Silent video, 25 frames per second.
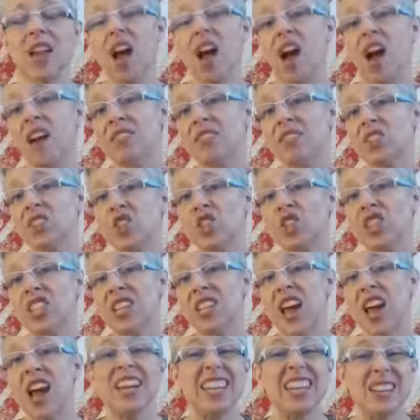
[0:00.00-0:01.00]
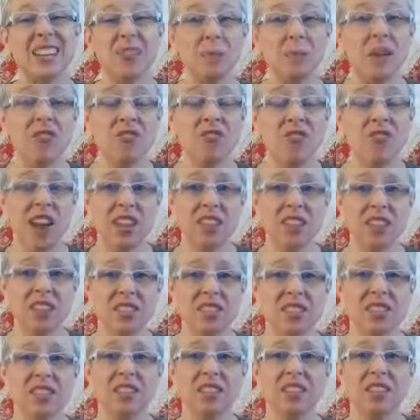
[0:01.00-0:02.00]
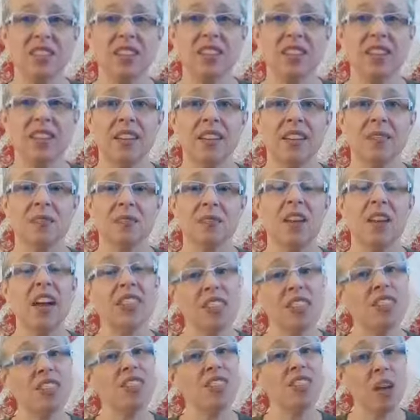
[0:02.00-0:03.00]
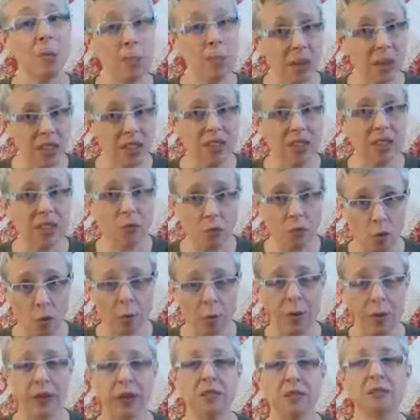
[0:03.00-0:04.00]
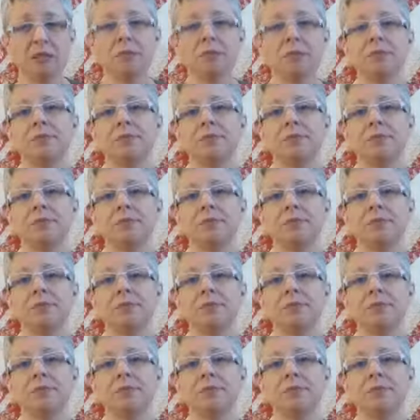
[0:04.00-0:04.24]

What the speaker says: I've learned I need my friends and that they'll be there for me.